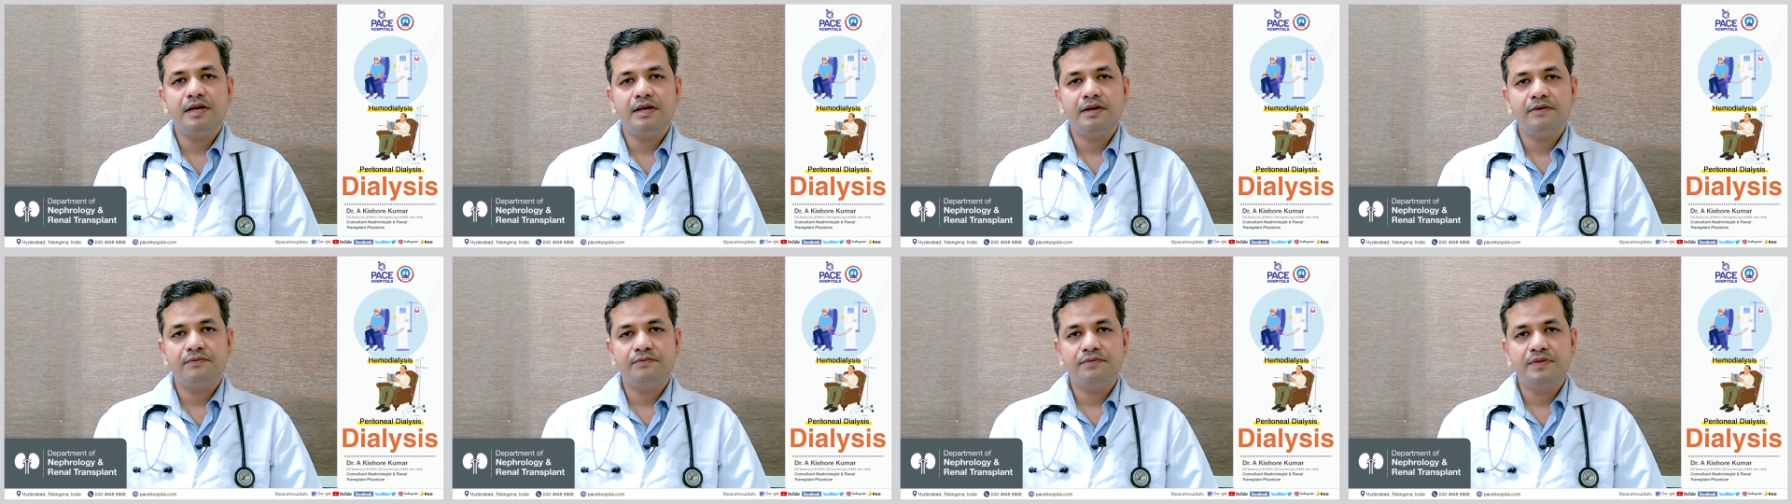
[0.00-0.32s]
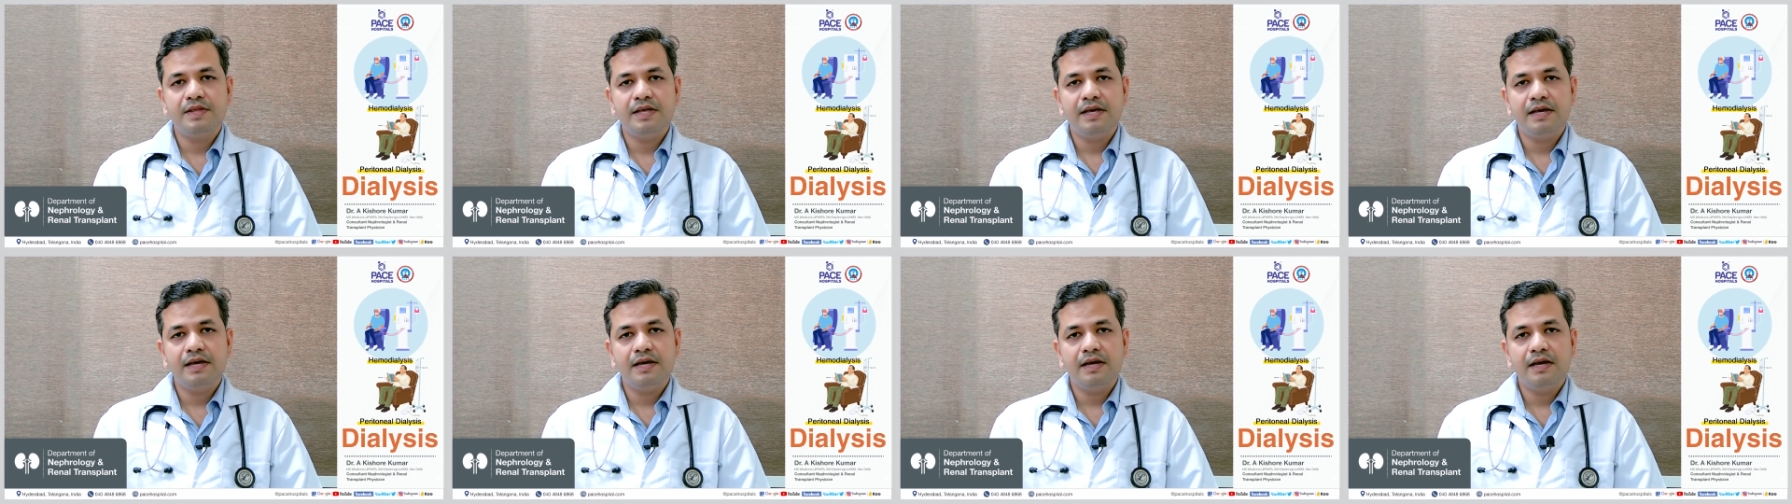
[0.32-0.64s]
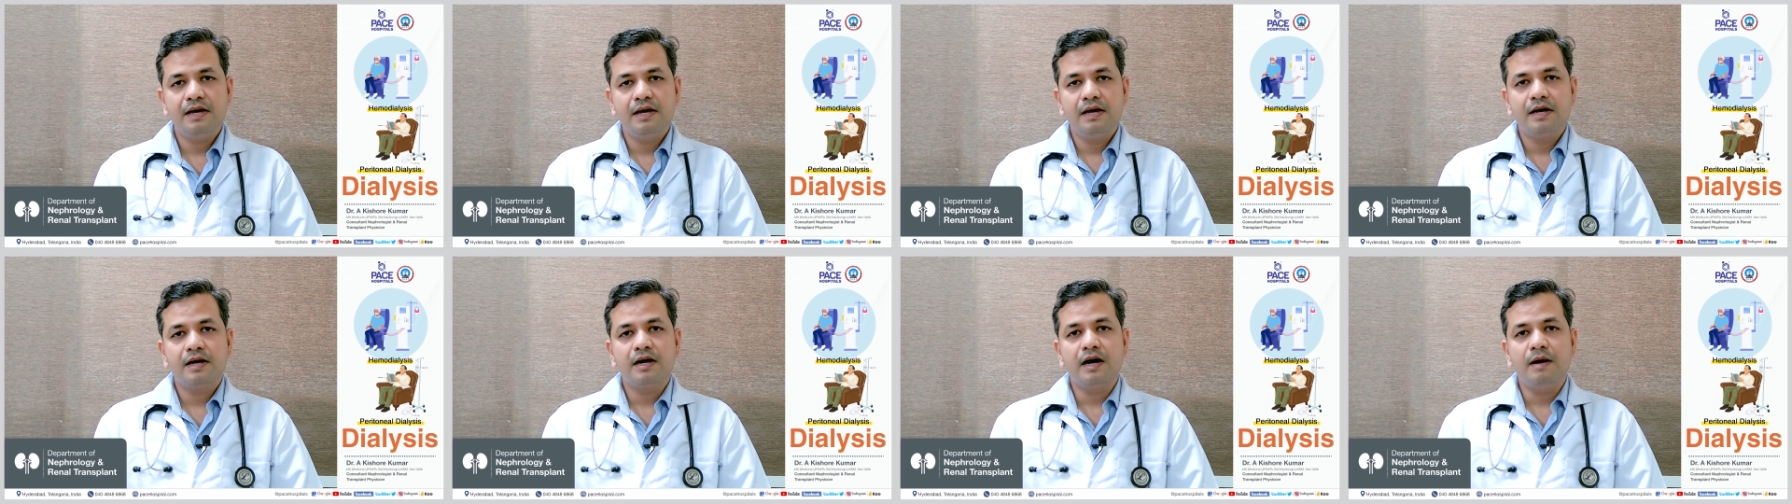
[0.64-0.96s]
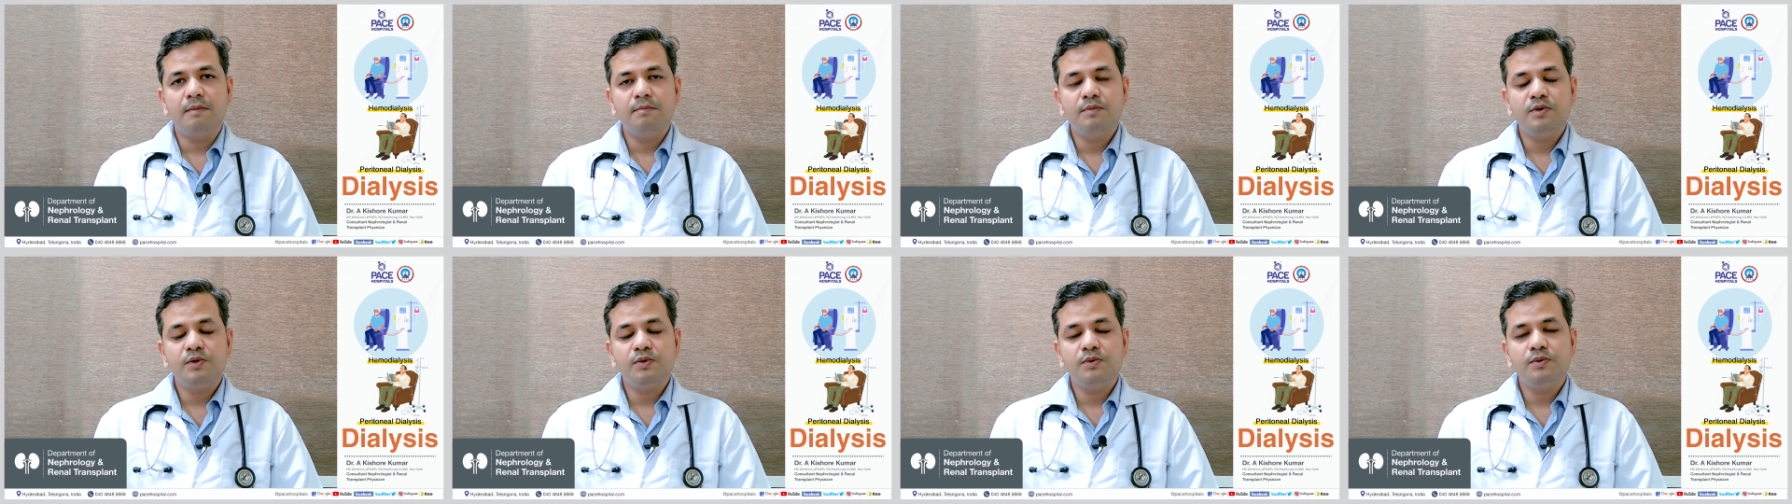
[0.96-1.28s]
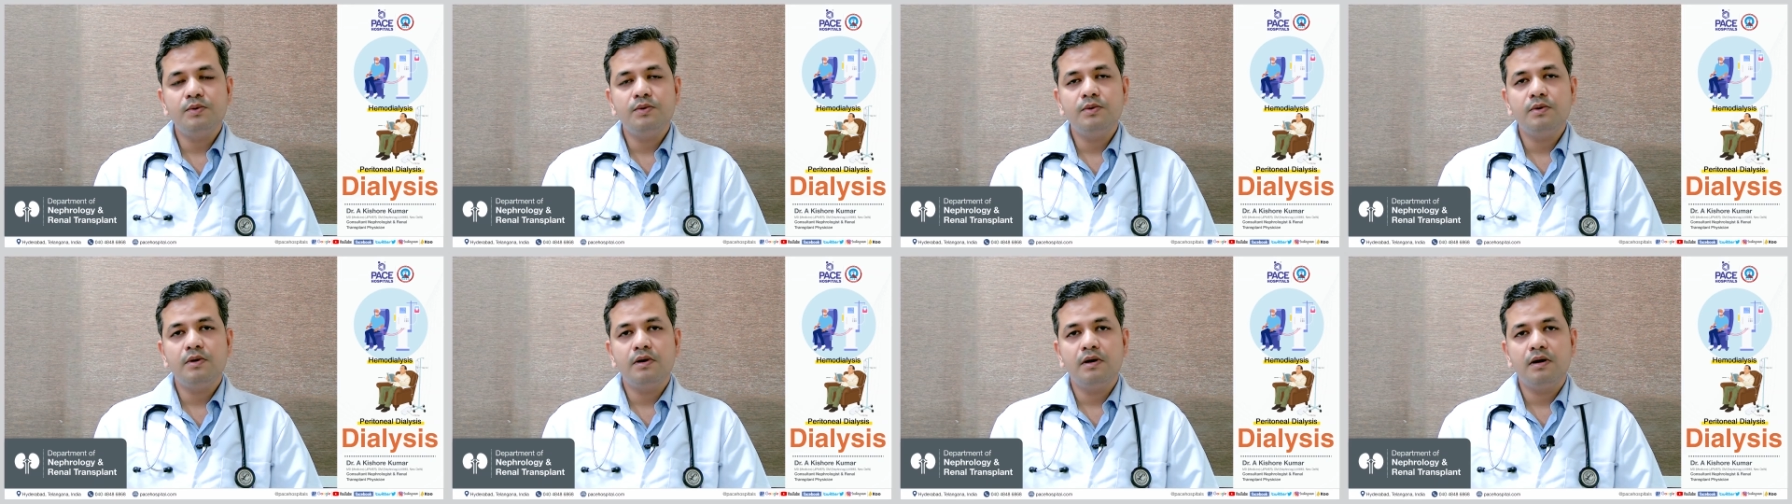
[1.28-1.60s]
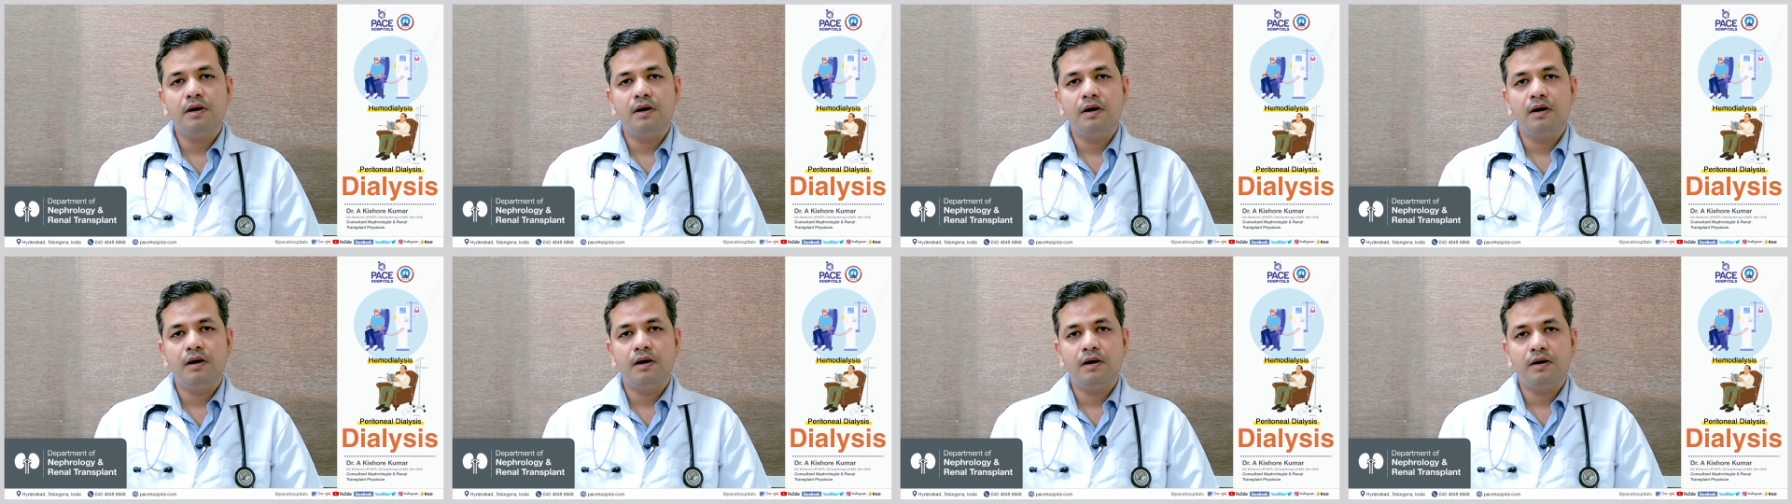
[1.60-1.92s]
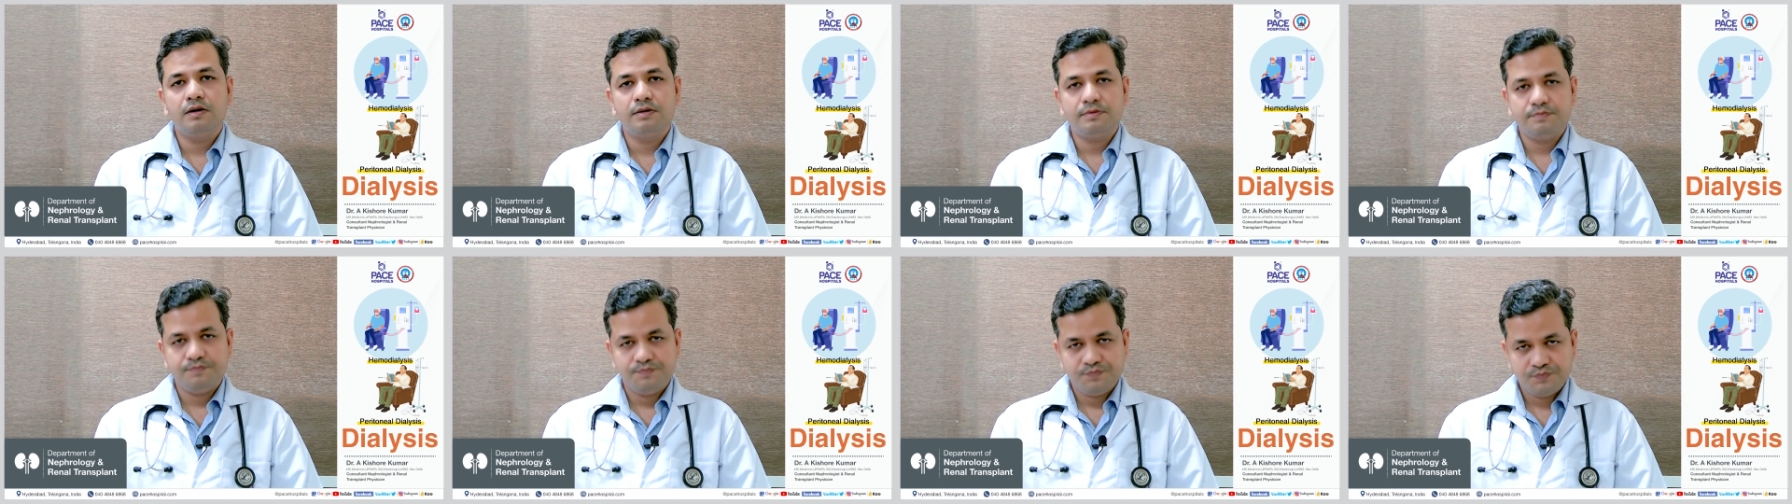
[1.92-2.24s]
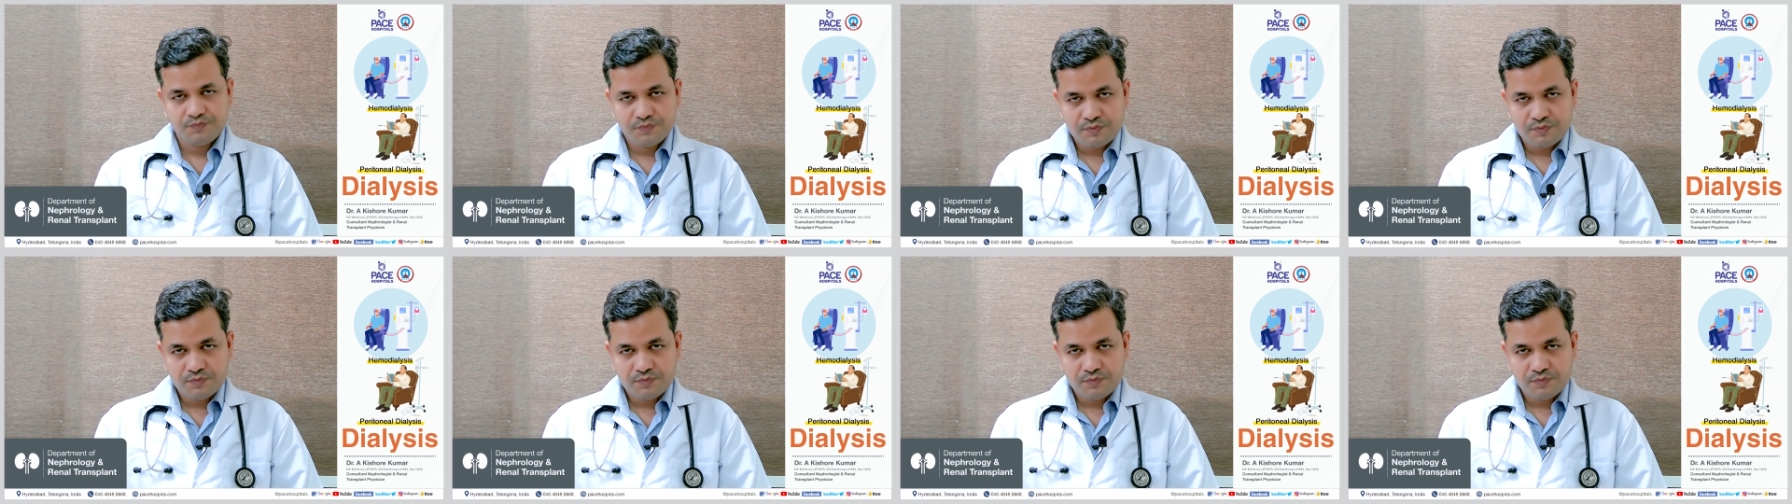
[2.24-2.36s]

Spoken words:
if they come to a